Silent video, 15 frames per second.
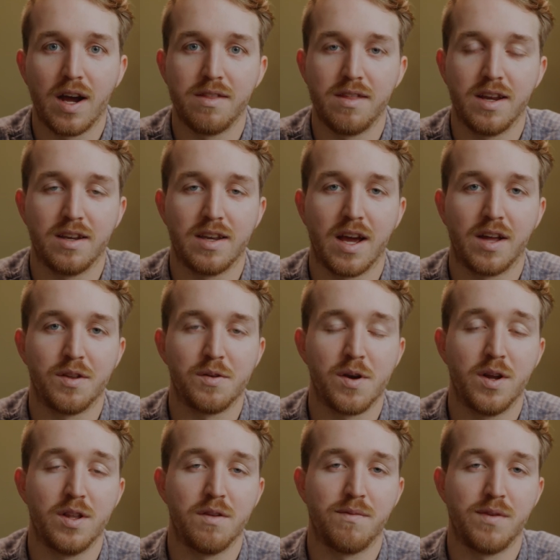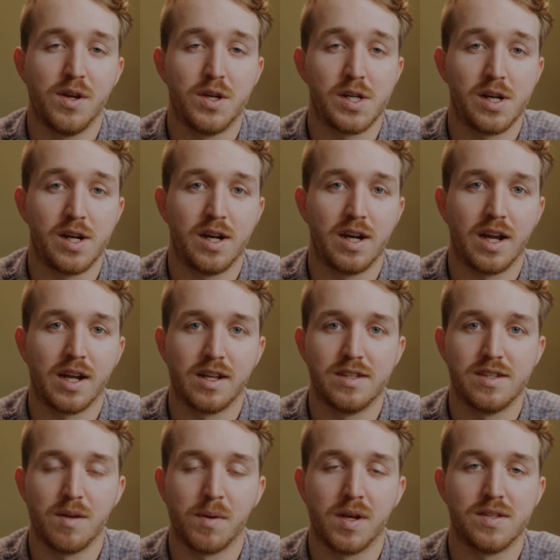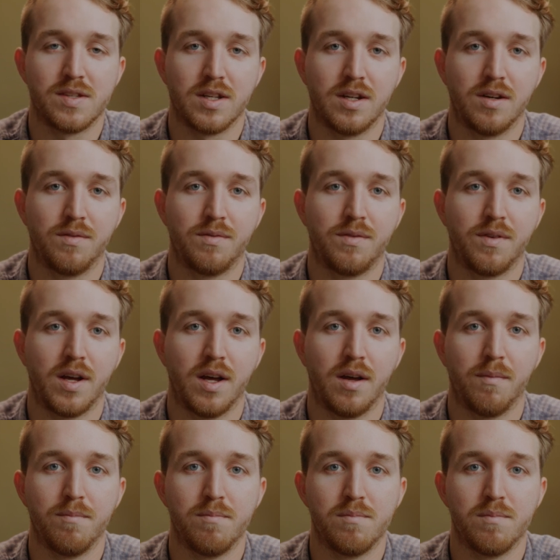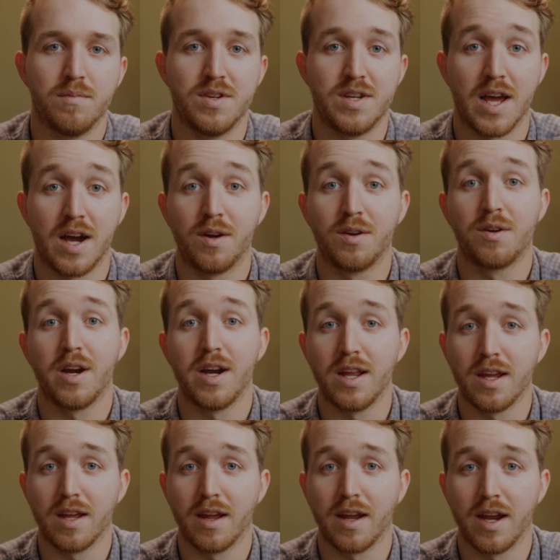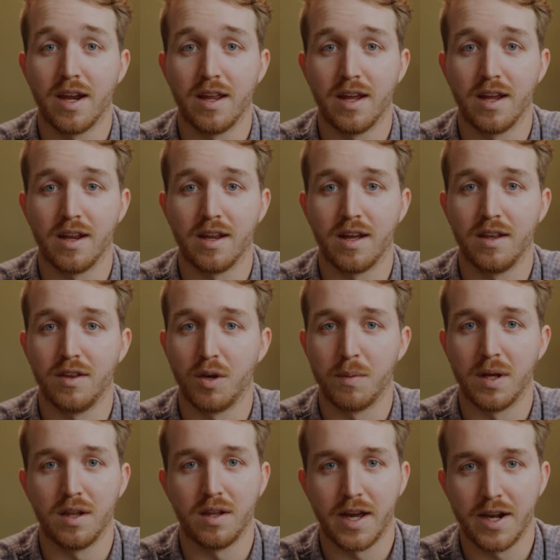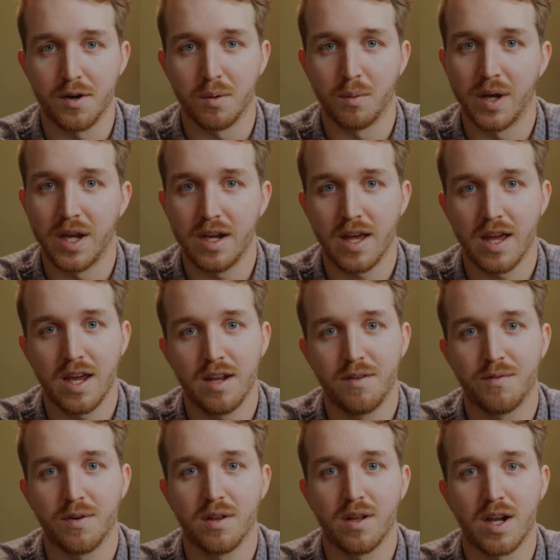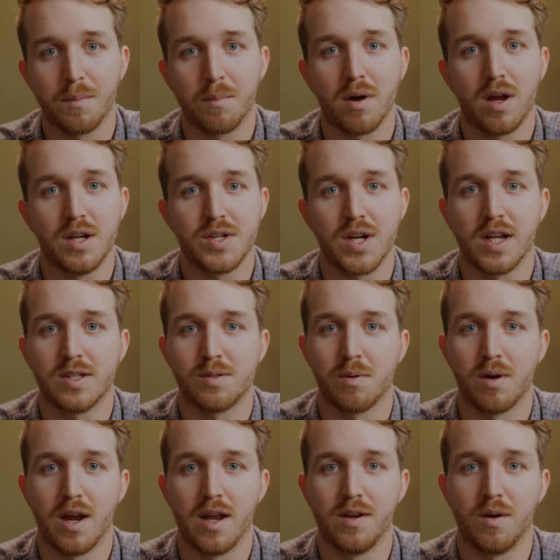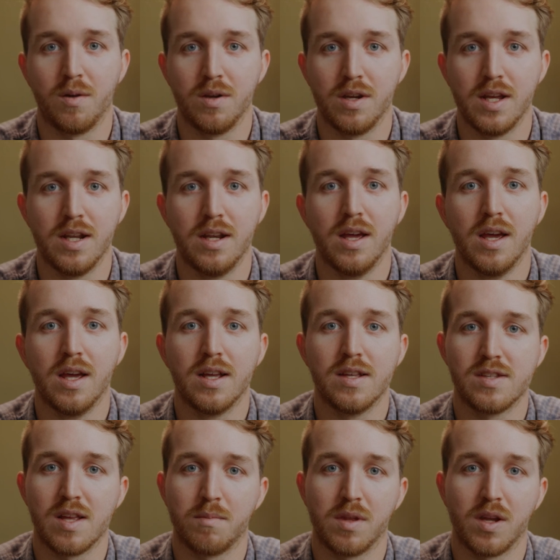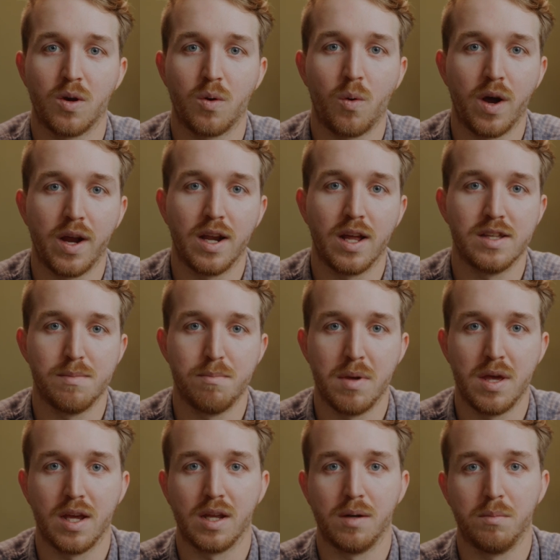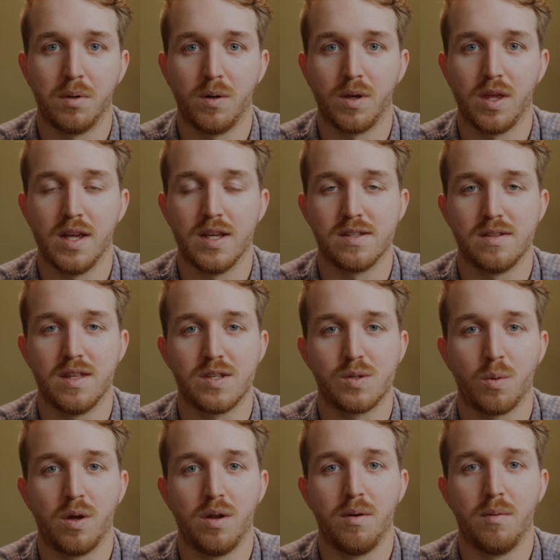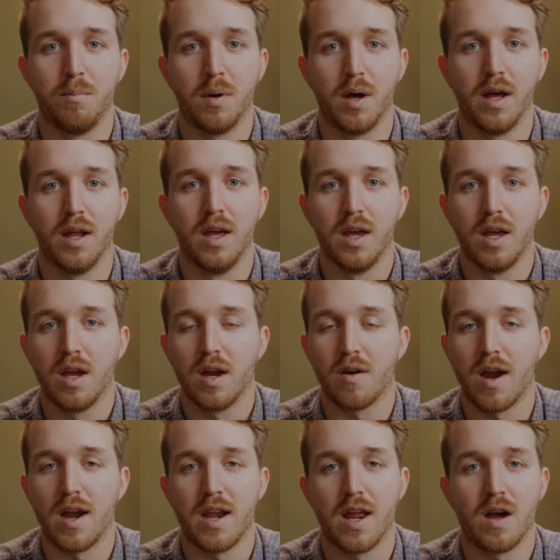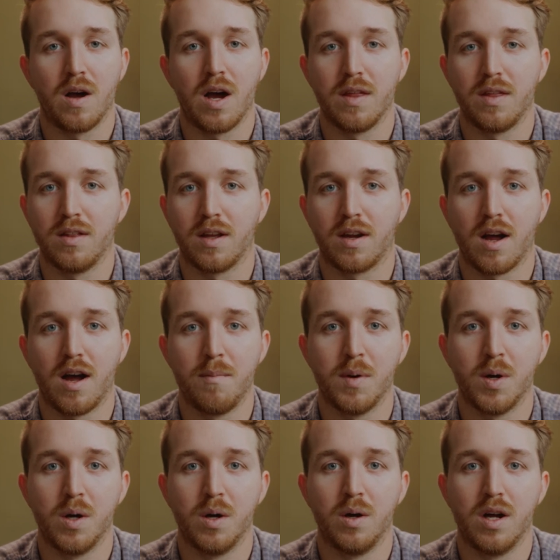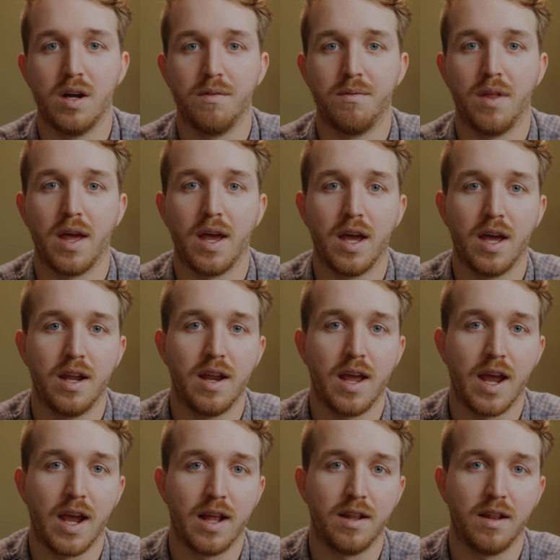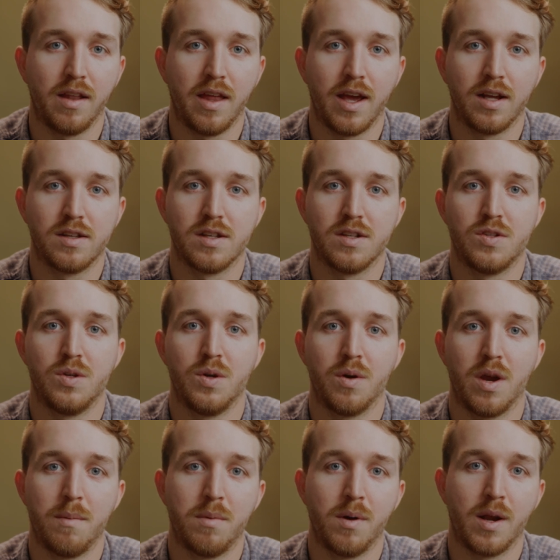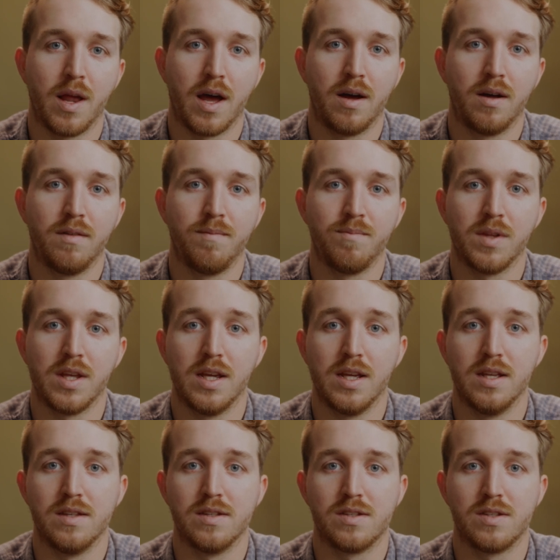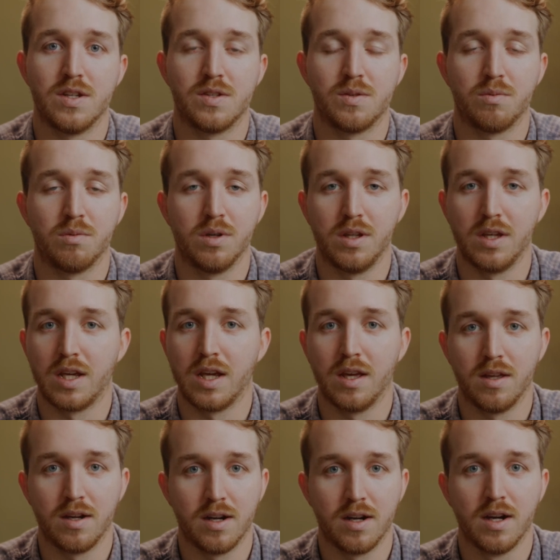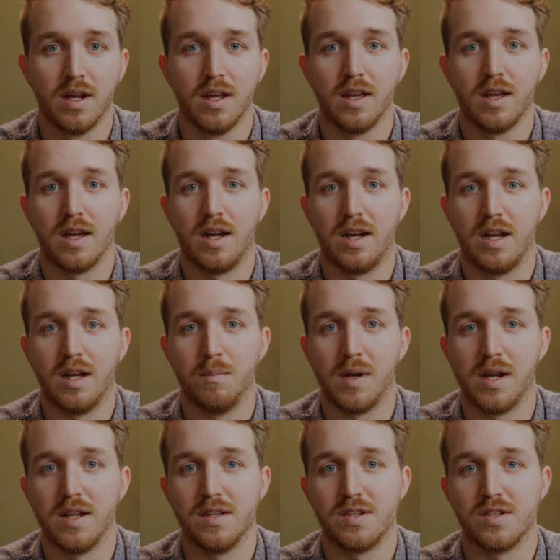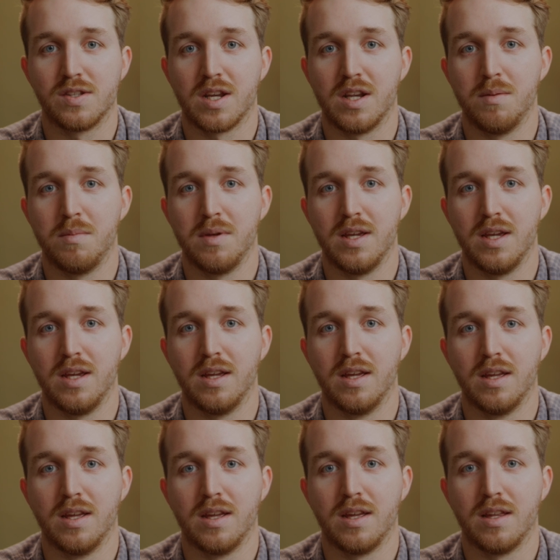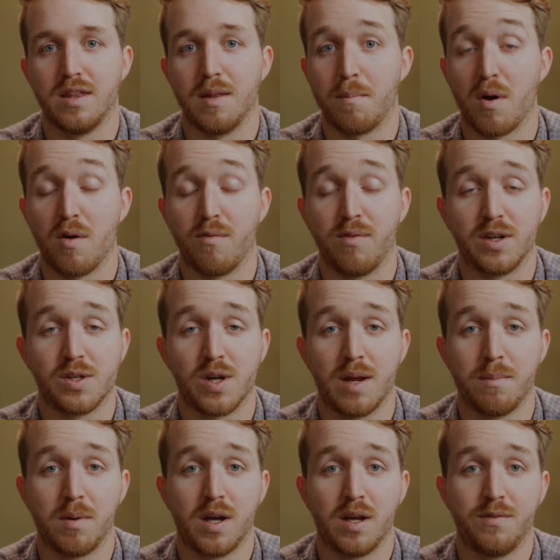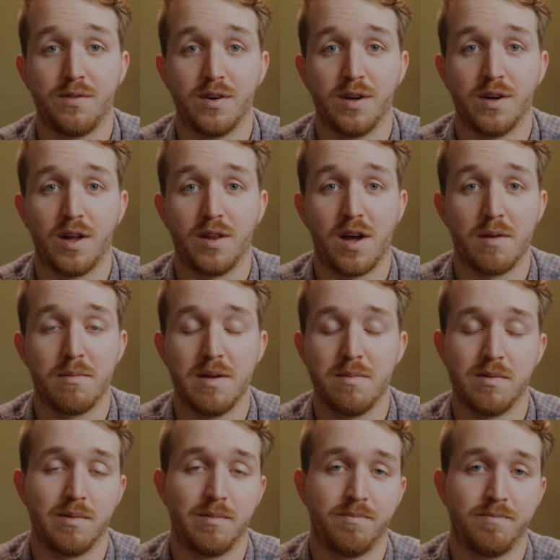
I think down the road in the future, I could see myself downgrading and getting a little bit lighter weight head for a lot of projects where I don't need something quite as big and bulky as this one. But right now, I think the combo of the head and the legs that Sirui put out is just really killer. And it's just gonna be the perfect tripod for a lot of people.